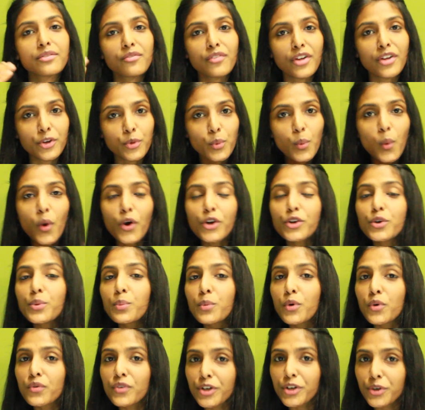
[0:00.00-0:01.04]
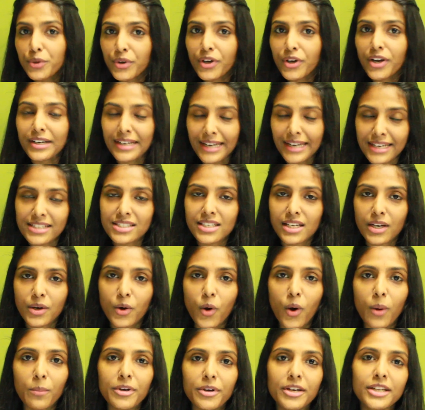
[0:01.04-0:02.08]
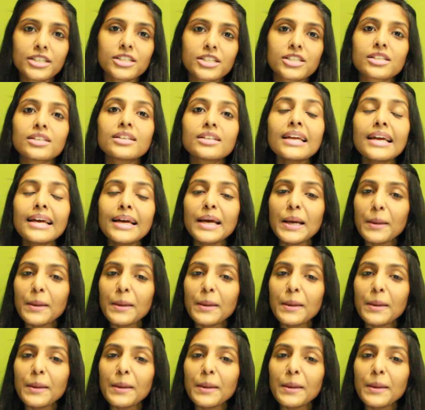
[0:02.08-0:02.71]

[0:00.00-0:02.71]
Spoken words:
when you want to move into your next accommodation,